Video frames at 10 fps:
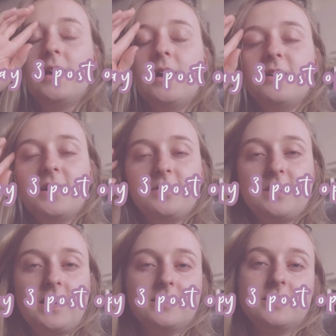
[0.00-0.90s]
All right, you
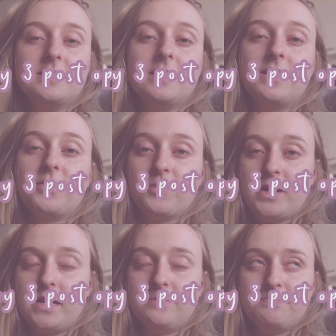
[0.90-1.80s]
guys, it's day
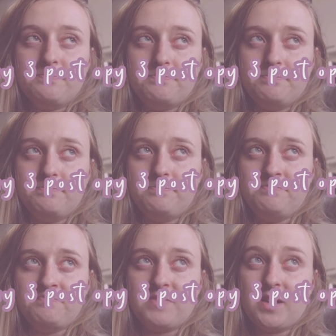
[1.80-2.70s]
3
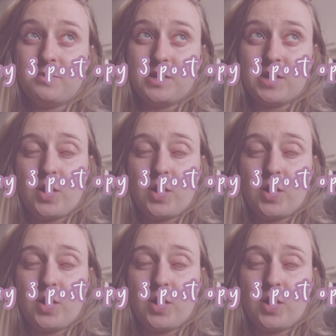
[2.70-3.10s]
of being